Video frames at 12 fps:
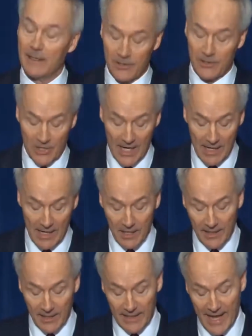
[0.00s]
child
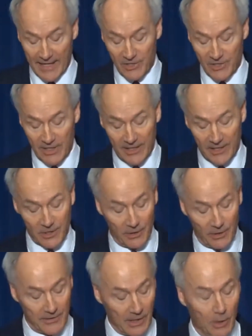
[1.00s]
gun accidents are
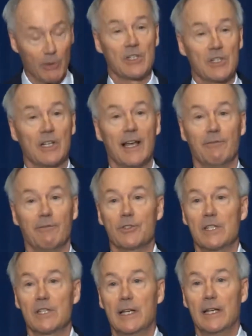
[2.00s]
at the lowest
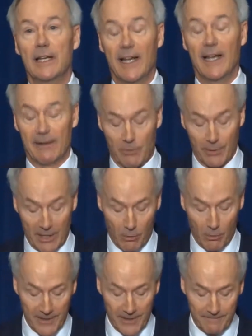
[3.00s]
levels ever
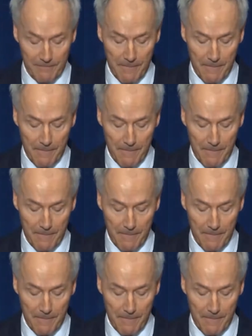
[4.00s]
recorded.